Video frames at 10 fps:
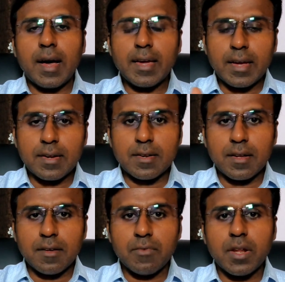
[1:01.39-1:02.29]
I
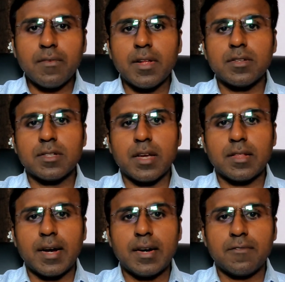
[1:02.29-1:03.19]
can uh, very well
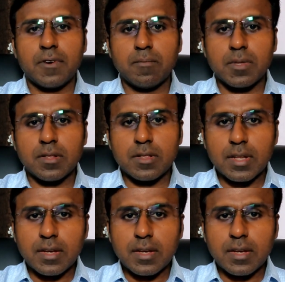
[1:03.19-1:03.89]
say that from the